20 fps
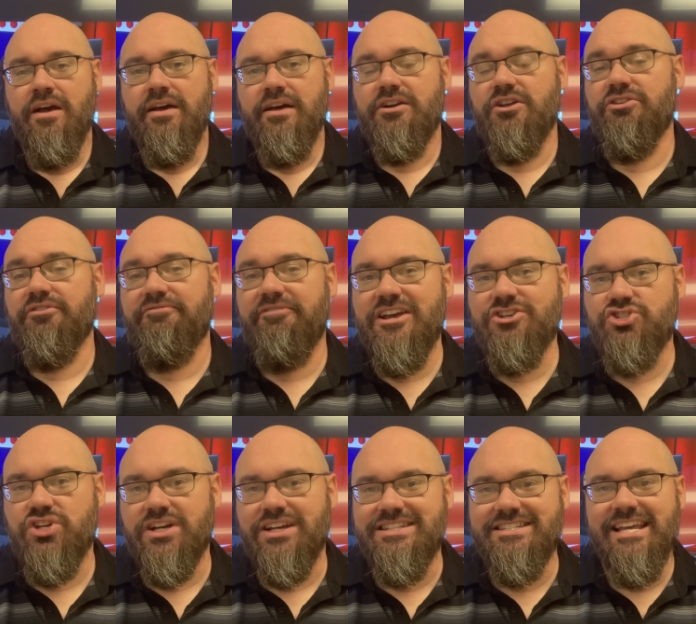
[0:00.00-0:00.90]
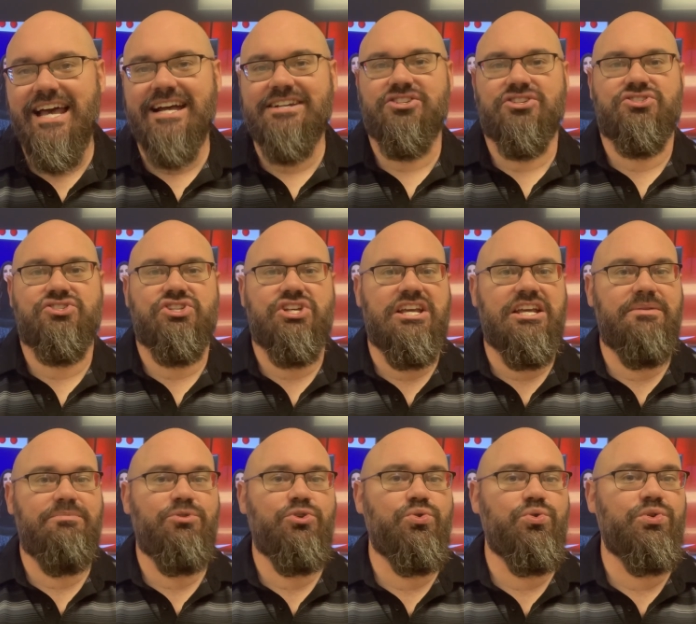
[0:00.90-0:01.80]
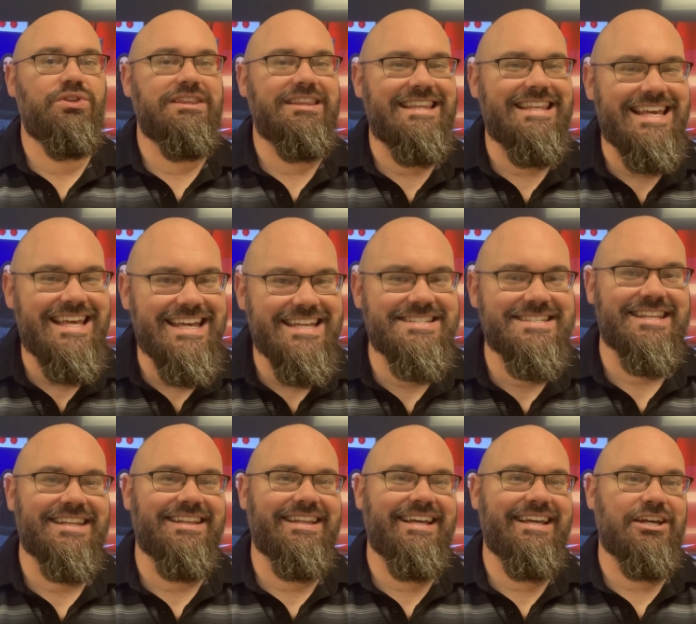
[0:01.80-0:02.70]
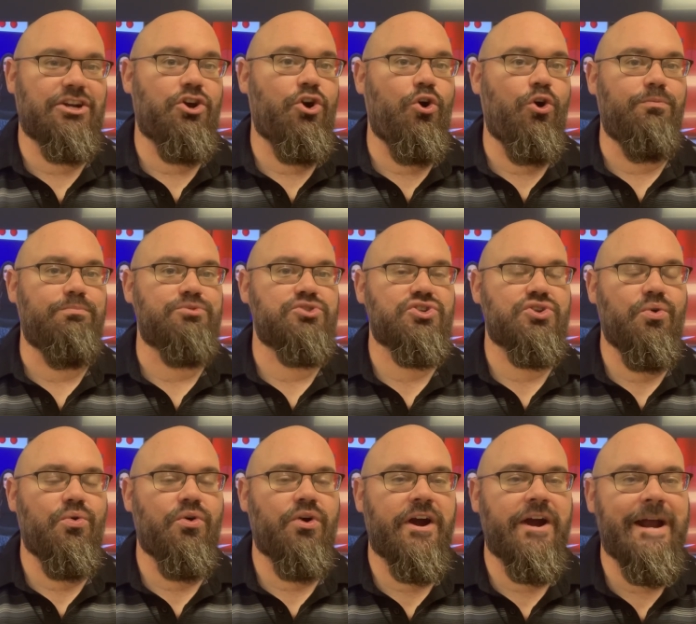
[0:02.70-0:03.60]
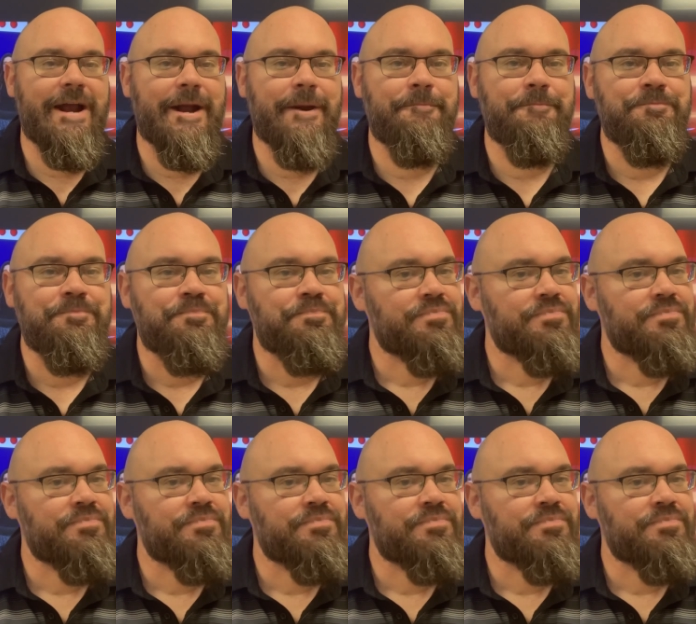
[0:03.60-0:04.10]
Now they're facing a Texas team who leads the league in home scoring.